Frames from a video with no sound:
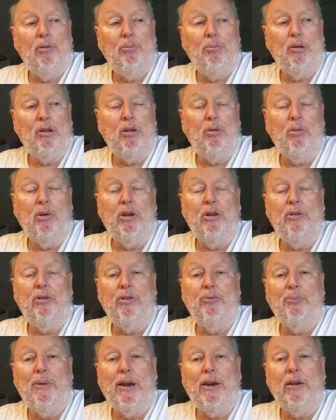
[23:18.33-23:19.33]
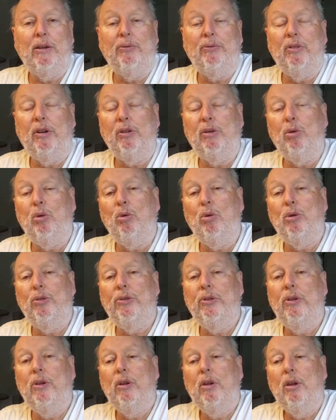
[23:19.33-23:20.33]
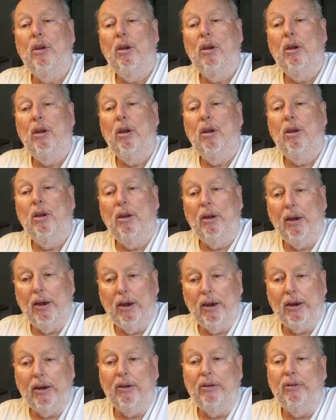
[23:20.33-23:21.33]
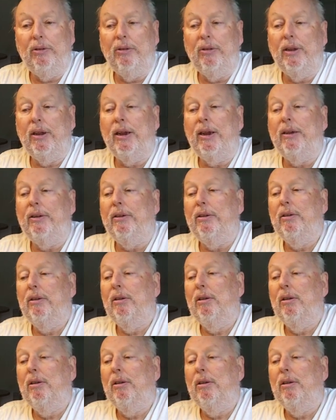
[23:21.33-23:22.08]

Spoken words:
put the windows back in the front doors, and I can do that.